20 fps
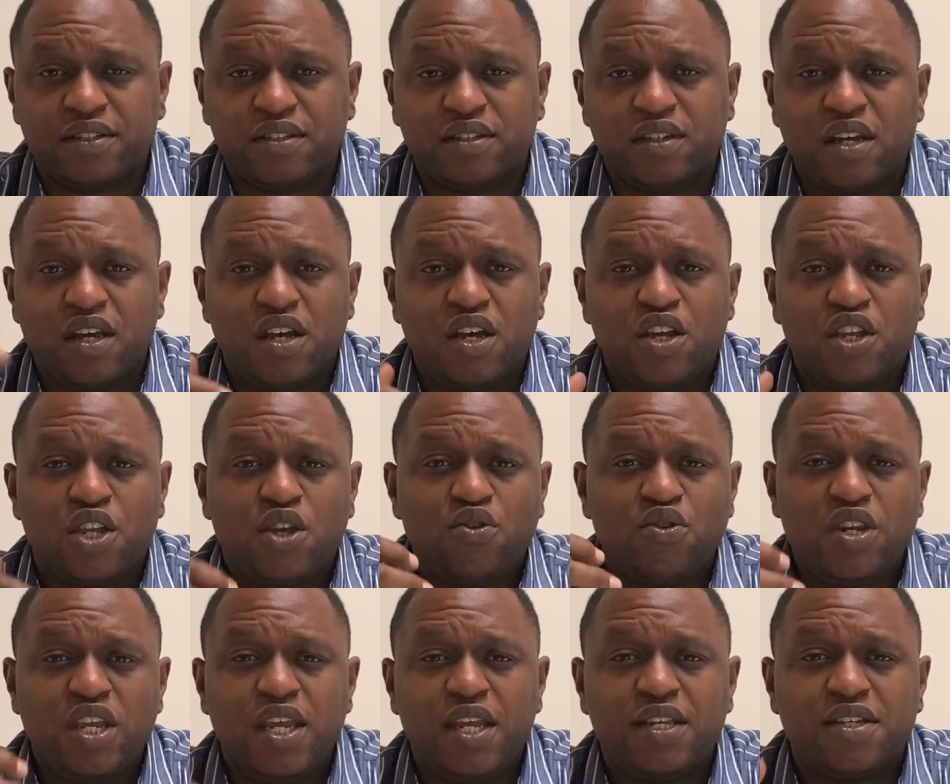you need
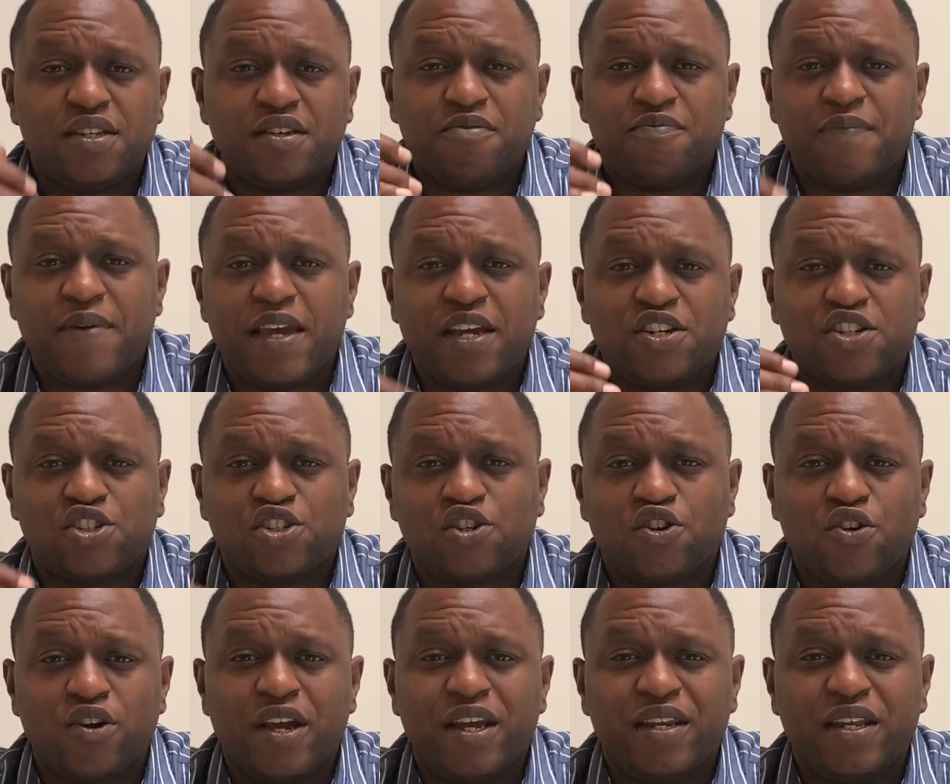to make sure and
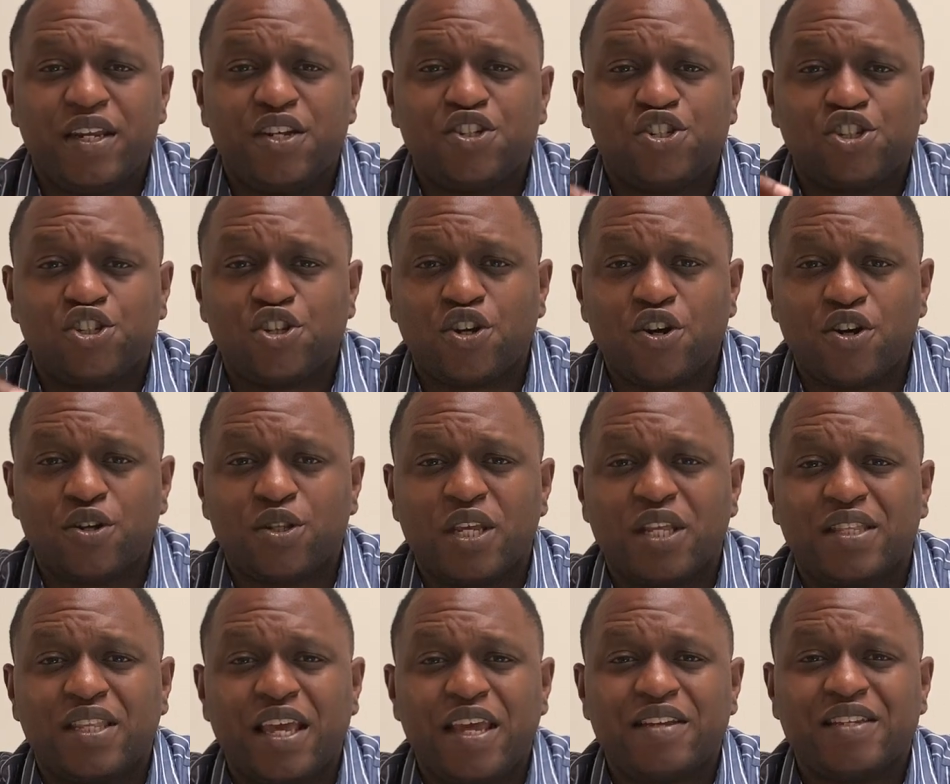ensure that they
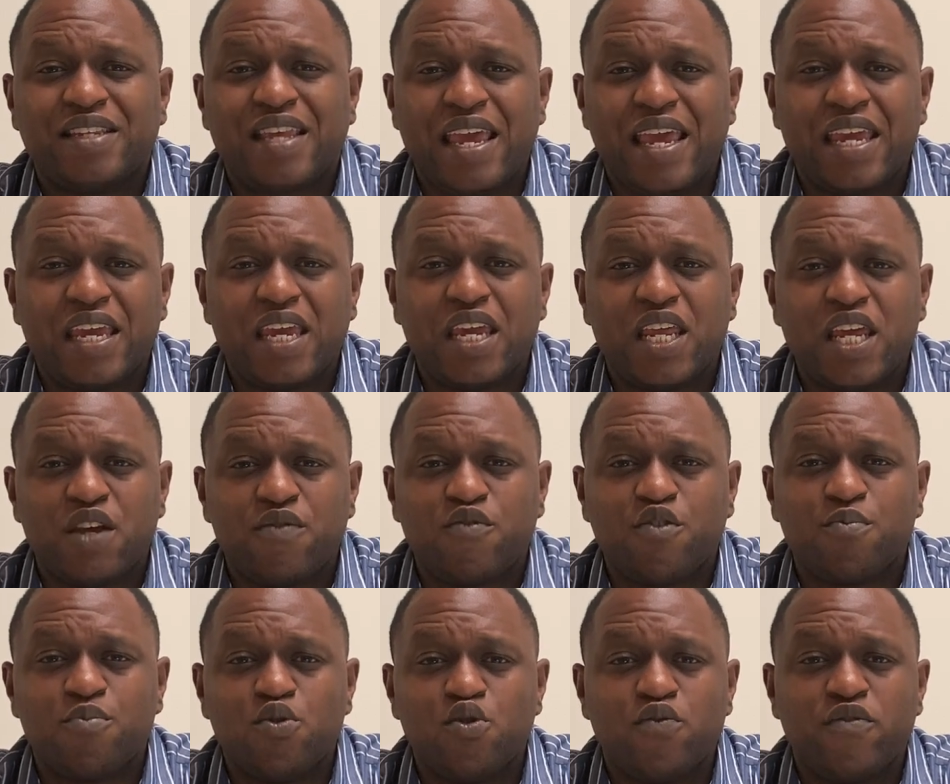take it and remove it
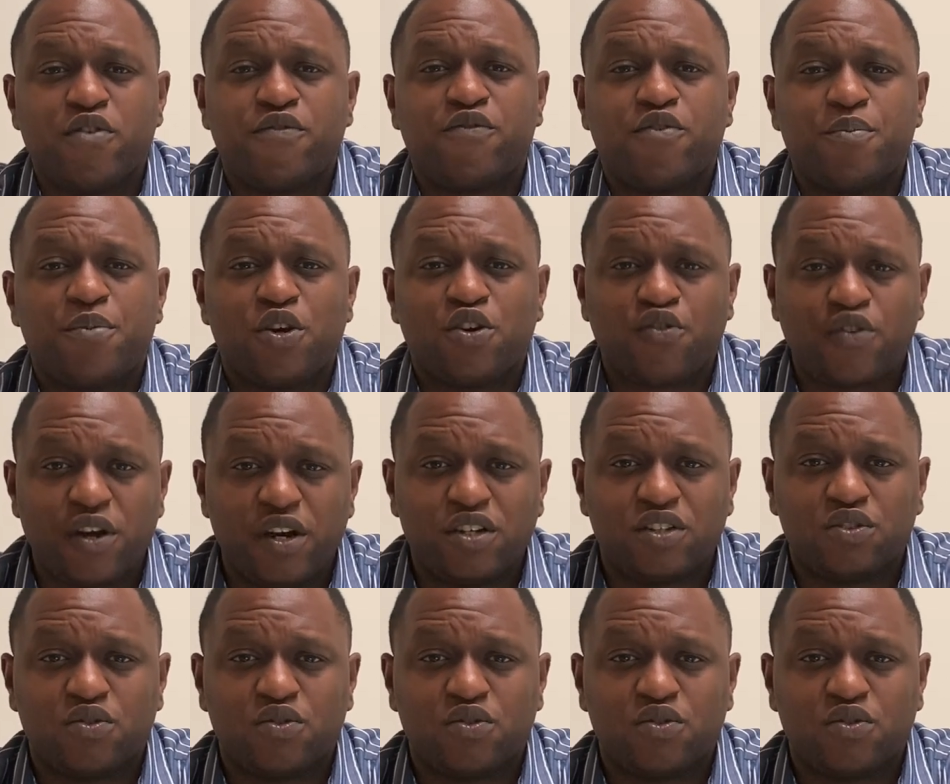from your credit score.